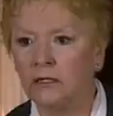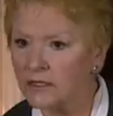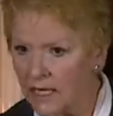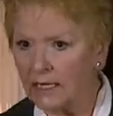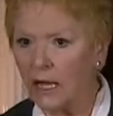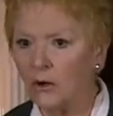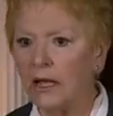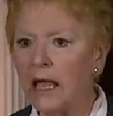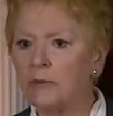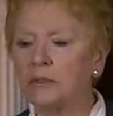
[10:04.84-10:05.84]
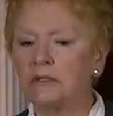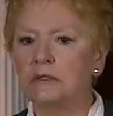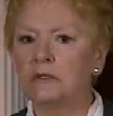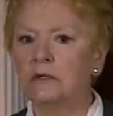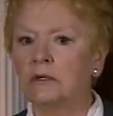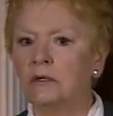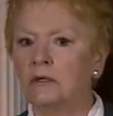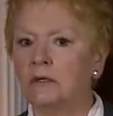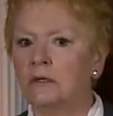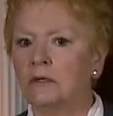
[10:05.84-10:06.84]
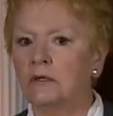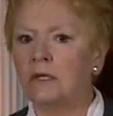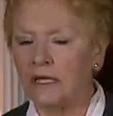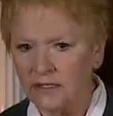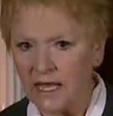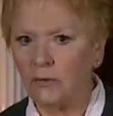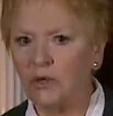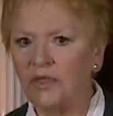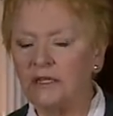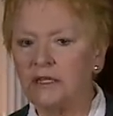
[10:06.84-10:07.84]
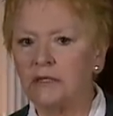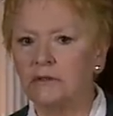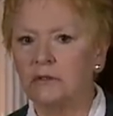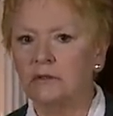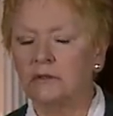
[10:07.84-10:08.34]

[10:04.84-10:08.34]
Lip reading: Is that how it happened? Is that what they did?